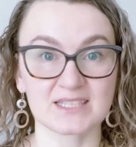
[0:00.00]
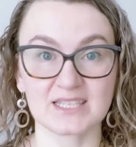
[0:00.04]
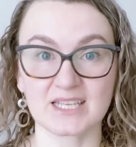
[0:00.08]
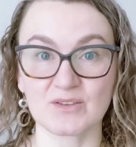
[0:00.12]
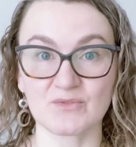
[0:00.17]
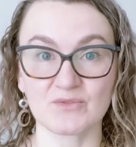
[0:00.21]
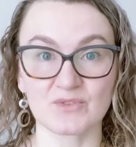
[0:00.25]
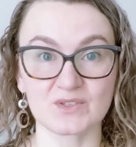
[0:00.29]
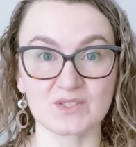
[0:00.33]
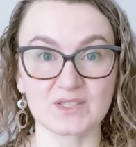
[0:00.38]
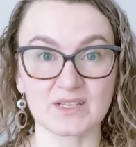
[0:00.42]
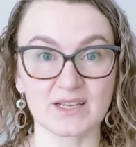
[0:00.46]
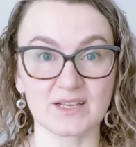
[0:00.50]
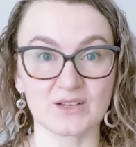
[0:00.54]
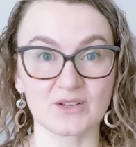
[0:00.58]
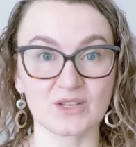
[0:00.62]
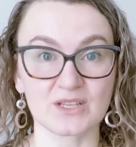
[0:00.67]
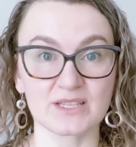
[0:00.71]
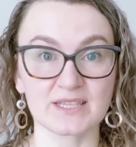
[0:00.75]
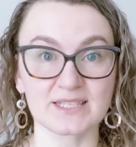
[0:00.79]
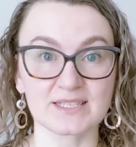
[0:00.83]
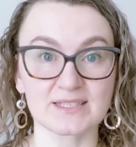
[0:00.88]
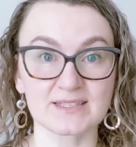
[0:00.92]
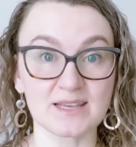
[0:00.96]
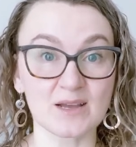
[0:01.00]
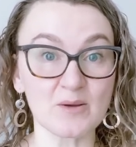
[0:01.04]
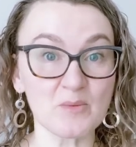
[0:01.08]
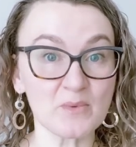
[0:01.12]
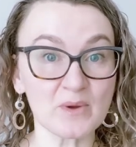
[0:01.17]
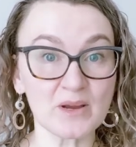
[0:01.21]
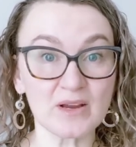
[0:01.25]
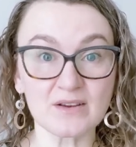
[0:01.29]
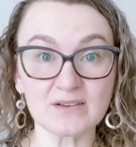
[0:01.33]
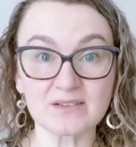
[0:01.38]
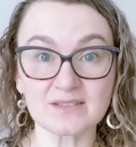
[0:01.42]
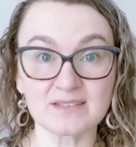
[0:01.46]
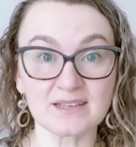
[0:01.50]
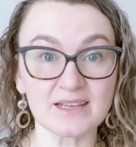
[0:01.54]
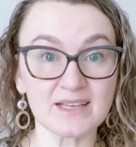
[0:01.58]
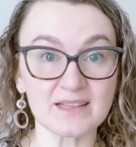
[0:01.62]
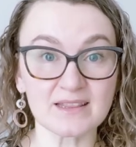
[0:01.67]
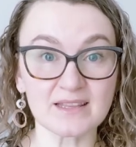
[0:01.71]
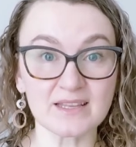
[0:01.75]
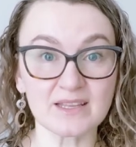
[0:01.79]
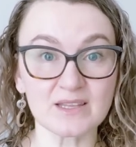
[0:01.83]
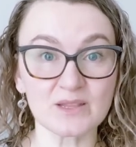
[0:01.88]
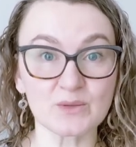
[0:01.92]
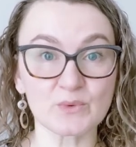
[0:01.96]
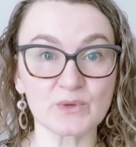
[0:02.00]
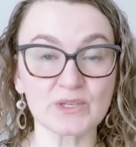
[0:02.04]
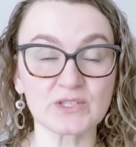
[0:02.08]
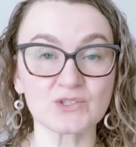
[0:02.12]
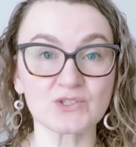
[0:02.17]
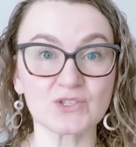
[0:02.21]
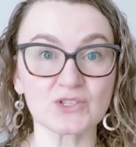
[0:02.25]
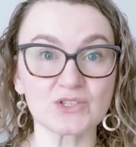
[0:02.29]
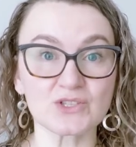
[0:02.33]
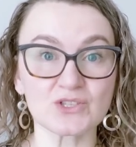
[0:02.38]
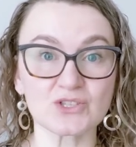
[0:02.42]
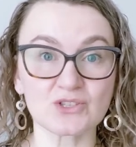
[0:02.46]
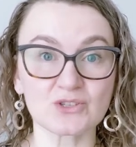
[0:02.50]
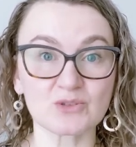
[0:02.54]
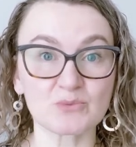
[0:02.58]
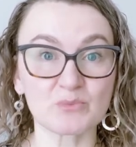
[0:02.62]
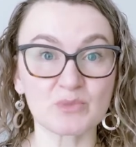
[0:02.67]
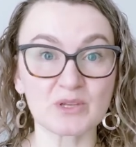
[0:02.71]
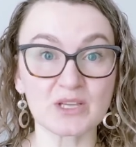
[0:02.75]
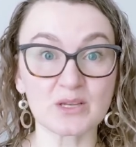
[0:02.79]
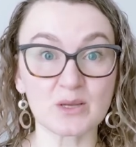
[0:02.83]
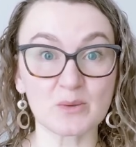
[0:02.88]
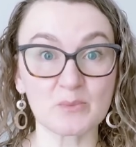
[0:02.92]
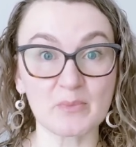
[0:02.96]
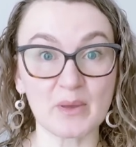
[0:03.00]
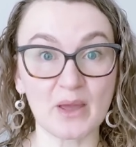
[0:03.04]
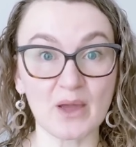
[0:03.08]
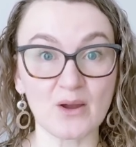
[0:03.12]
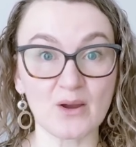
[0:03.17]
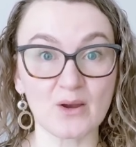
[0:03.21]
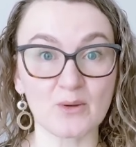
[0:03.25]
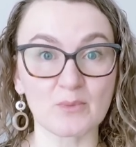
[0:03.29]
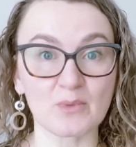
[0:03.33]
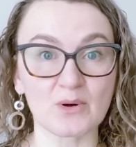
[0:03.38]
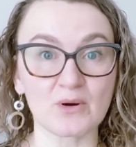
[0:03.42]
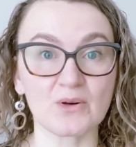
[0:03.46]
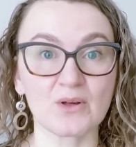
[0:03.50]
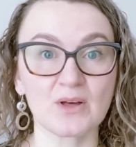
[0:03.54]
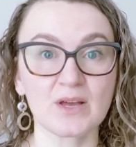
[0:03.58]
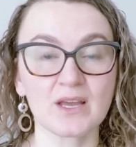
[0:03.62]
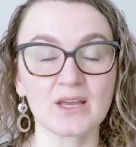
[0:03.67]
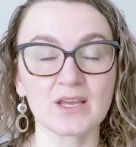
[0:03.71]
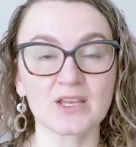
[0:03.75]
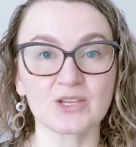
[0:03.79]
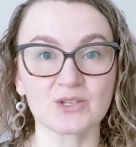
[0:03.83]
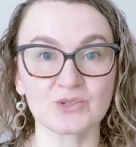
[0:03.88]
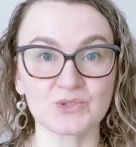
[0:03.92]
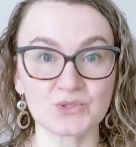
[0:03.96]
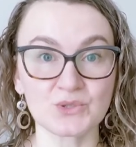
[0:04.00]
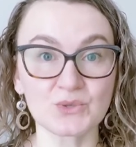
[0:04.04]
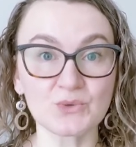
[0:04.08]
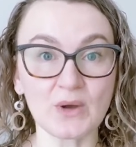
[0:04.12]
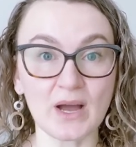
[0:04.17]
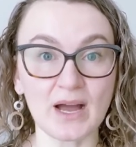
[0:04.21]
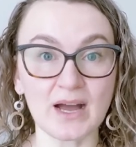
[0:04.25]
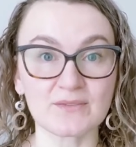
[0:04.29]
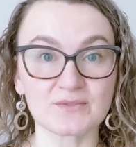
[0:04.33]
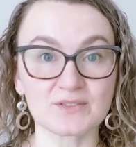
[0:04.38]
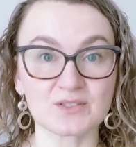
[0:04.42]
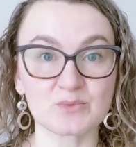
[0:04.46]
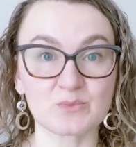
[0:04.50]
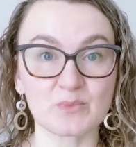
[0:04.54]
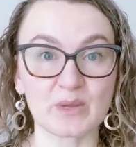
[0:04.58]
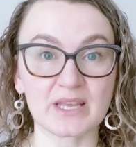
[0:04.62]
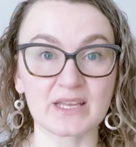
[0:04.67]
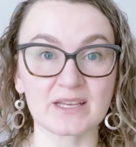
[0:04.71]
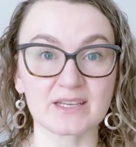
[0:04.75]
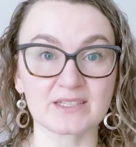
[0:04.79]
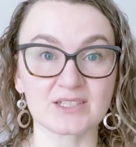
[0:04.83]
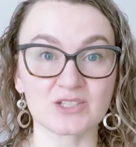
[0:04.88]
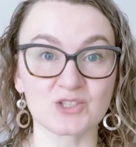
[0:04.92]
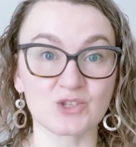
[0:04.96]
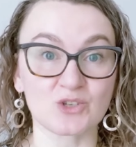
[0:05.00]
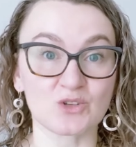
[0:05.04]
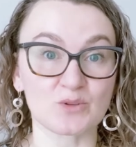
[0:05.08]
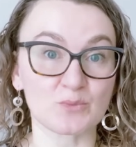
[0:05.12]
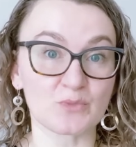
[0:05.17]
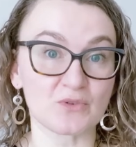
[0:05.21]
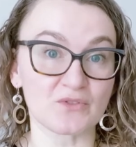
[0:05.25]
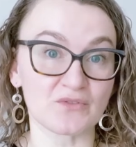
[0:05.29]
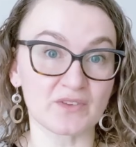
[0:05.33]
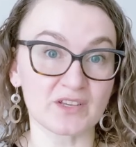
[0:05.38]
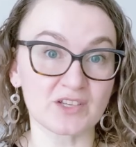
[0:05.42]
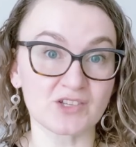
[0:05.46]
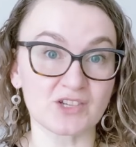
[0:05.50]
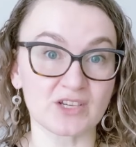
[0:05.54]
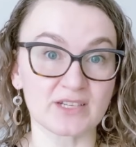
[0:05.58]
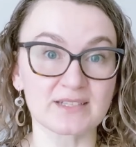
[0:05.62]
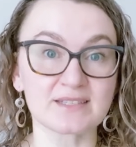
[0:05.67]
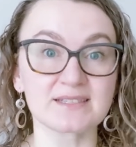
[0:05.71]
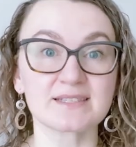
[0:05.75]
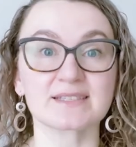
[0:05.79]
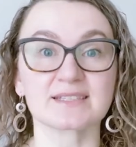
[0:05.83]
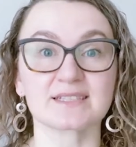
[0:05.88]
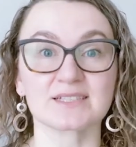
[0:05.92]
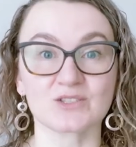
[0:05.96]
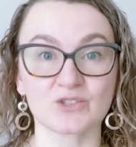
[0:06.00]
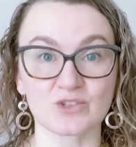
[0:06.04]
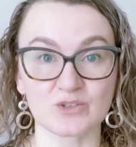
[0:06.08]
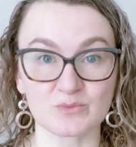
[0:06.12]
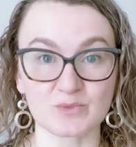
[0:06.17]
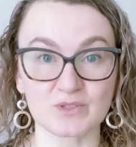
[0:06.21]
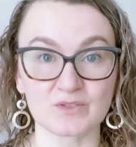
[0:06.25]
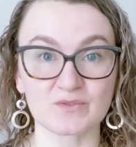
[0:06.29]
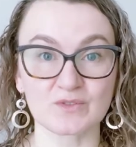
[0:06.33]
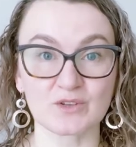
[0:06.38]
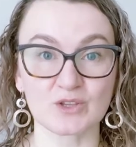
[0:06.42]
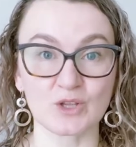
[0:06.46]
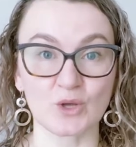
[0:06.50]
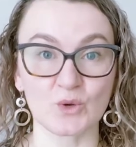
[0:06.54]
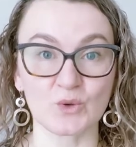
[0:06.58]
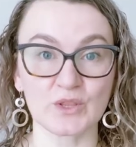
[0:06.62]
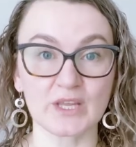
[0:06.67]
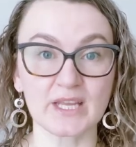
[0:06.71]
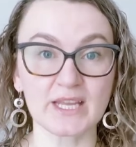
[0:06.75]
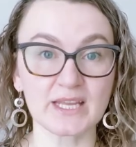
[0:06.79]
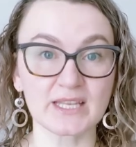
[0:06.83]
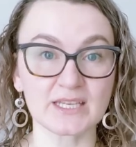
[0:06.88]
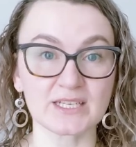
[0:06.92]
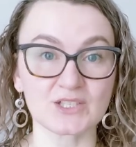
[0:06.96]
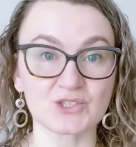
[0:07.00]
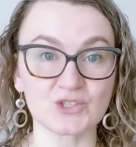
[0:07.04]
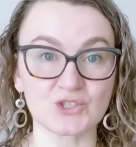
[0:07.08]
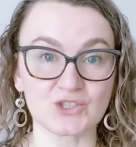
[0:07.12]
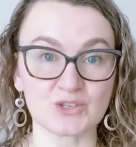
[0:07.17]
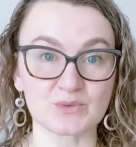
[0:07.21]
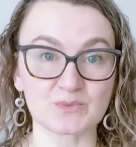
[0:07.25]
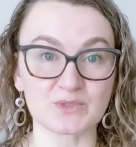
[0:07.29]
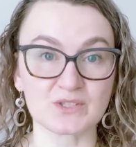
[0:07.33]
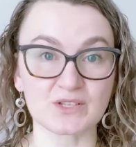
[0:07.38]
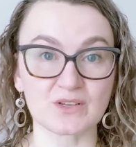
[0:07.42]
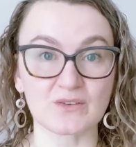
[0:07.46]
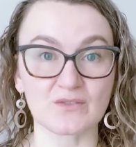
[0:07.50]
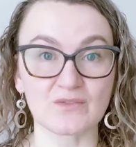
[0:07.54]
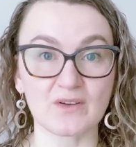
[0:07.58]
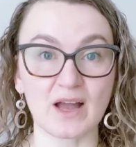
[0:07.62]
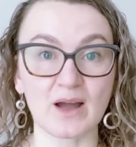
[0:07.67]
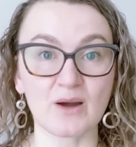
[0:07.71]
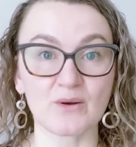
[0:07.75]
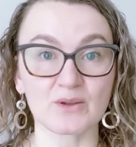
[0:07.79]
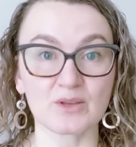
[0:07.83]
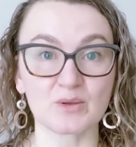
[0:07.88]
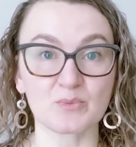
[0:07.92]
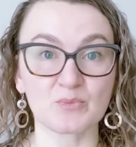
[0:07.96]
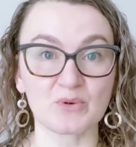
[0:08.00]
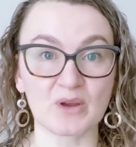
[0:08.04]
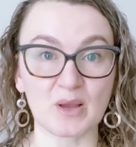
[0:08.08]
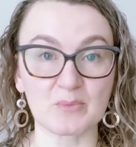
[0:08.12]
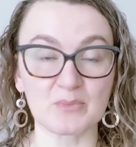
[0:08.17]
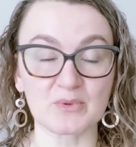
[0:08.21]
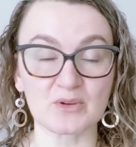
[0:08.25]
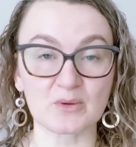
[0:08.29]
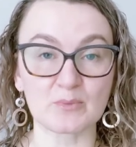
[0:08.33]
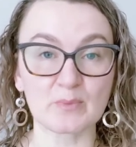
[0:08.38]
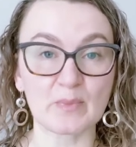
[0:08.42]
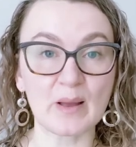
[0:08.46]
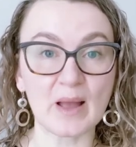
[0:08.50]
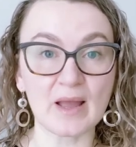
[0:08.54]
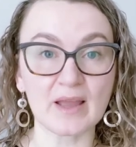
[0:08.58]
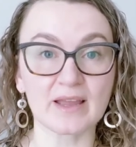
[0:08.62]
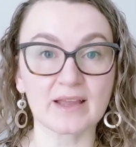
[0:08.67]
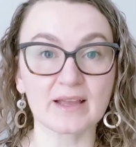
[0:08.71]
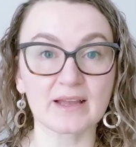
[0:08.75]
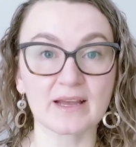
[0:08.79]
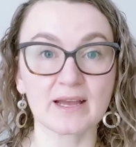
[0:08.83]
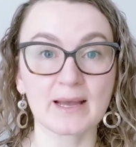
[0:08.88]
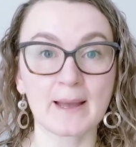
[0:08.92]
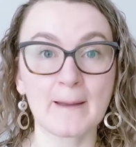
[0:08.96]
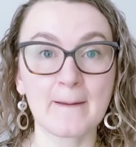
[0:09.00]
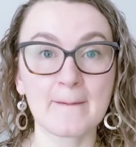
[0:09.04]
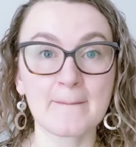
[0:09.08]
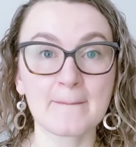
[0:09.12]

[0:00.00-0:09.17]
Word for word: If you cycle in the summer, cycling in the winter should be comparable. You do have to make additional provisions in terms of clothing and in terms of how you prep your bike,